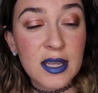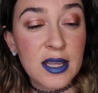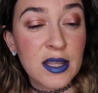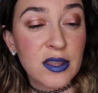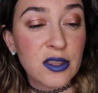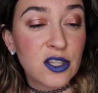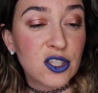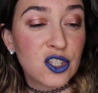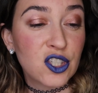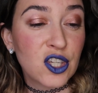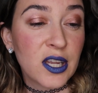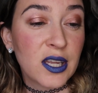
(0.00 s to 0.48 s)
in
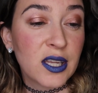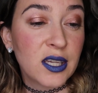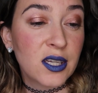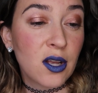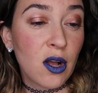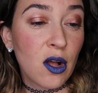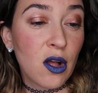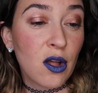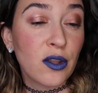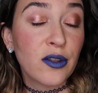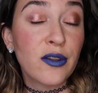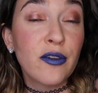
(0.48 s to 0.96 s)
the shade
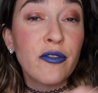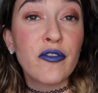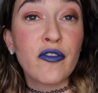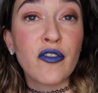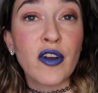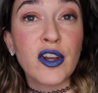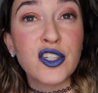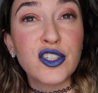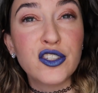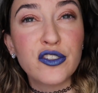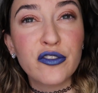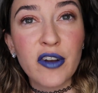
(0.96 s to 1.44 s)
called
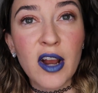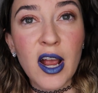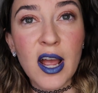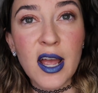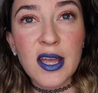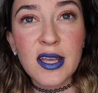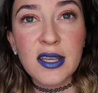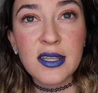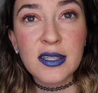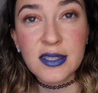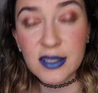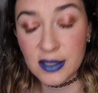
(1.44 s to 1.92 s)
French
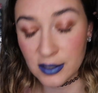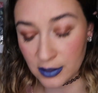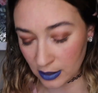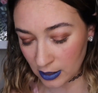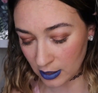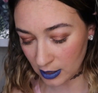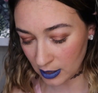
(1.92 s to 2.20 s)
Fries.